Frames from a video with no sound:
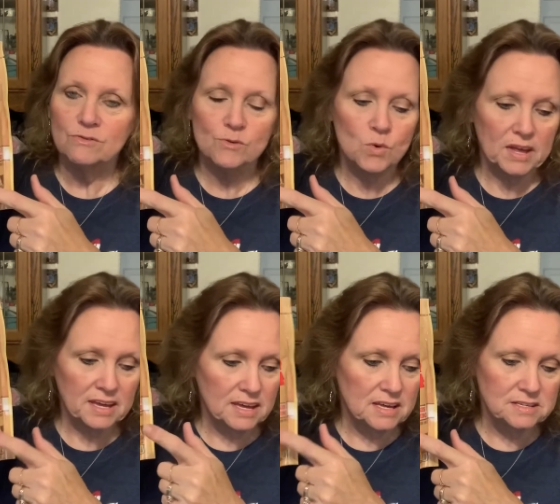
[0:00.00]
quick,
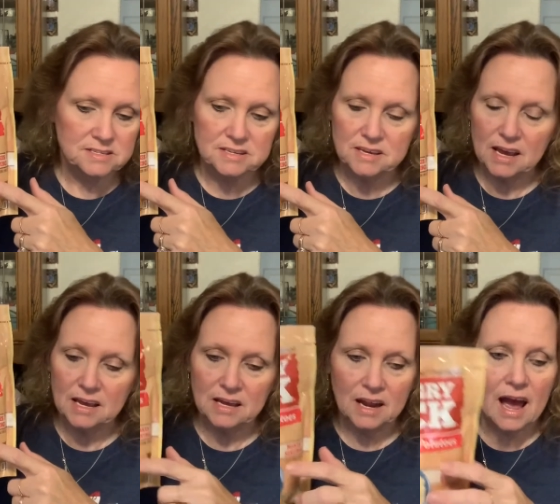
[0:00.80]
easy,
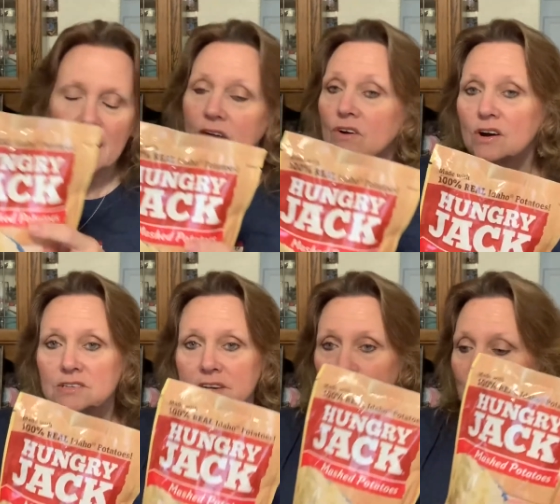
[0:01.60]
and I have a hard
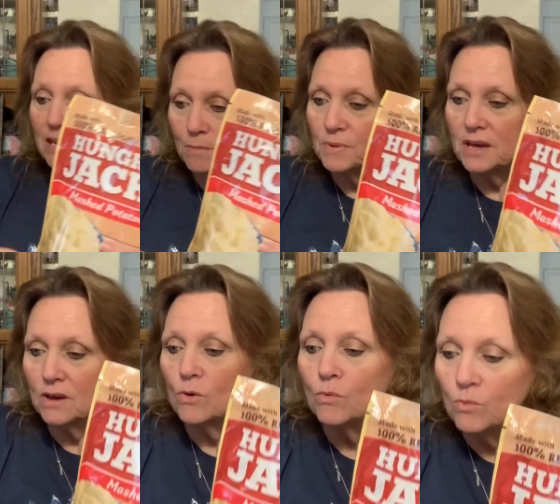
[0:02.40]
time keeping
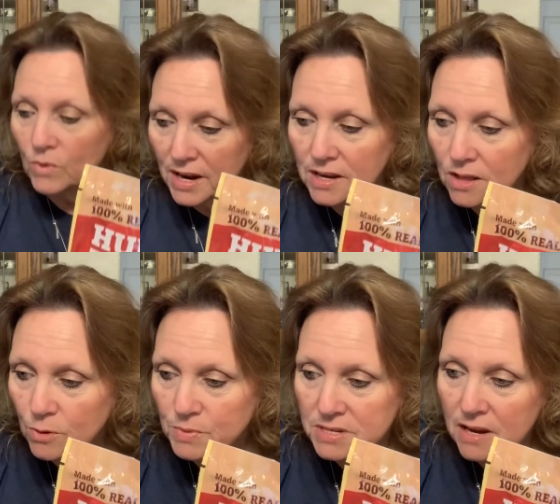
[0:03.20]
regular
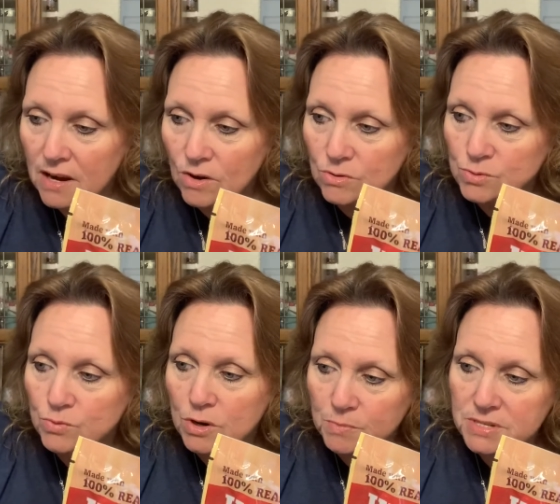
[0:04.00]
potatoes,
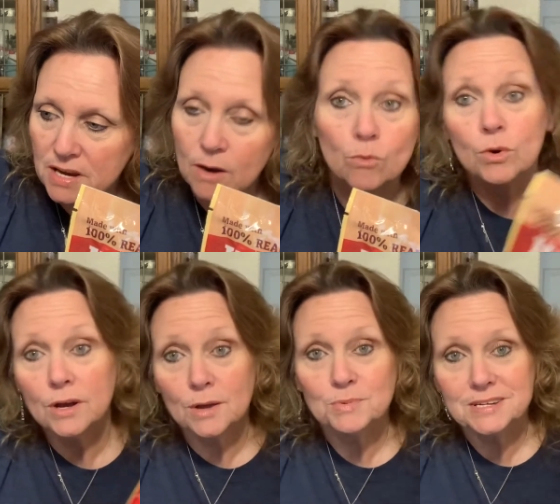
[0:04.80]
real
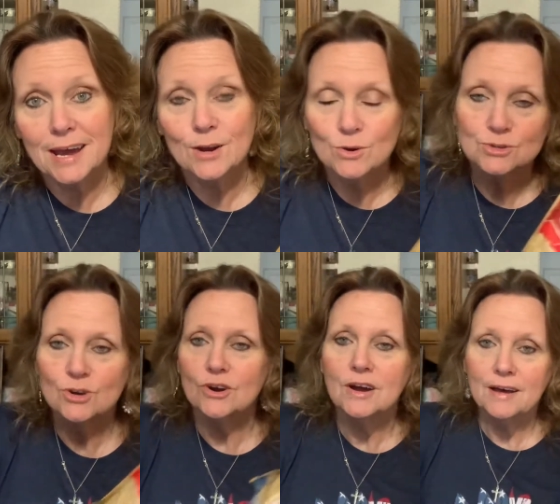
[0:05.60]
potatoes,
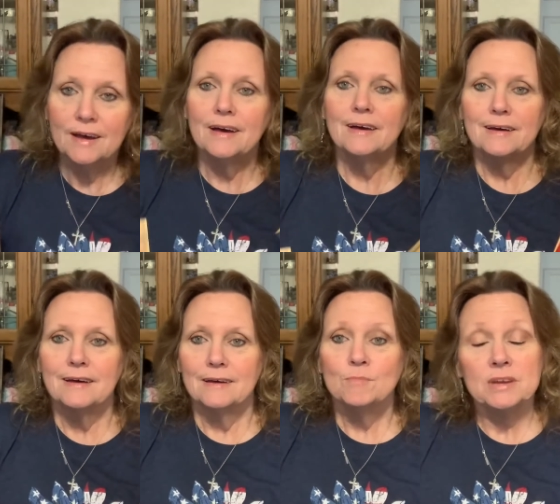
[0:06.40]
or
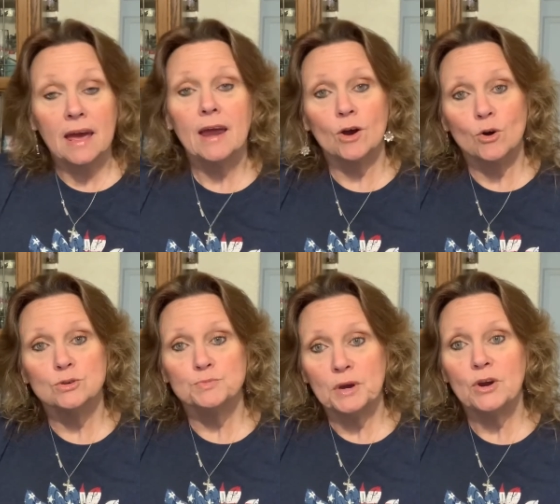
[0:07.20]

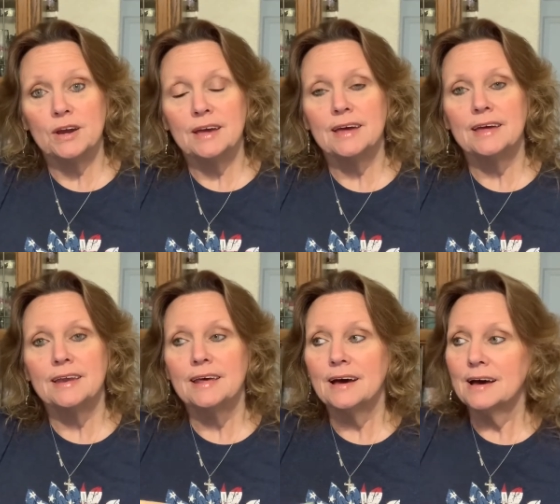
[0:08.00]
potatoes,
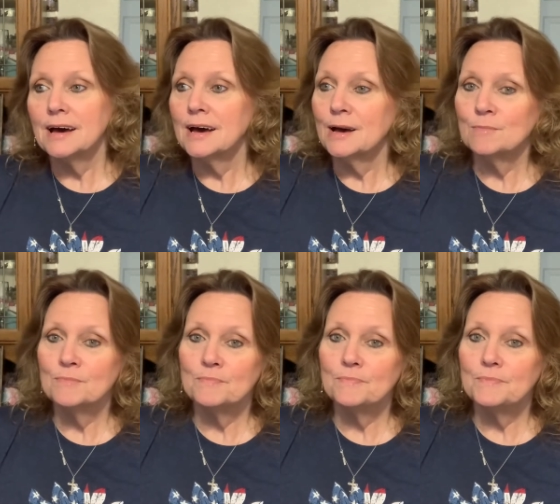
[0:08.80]
period,
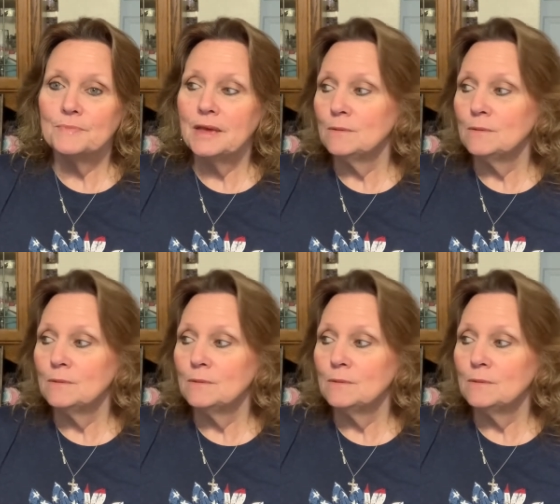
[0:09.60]
in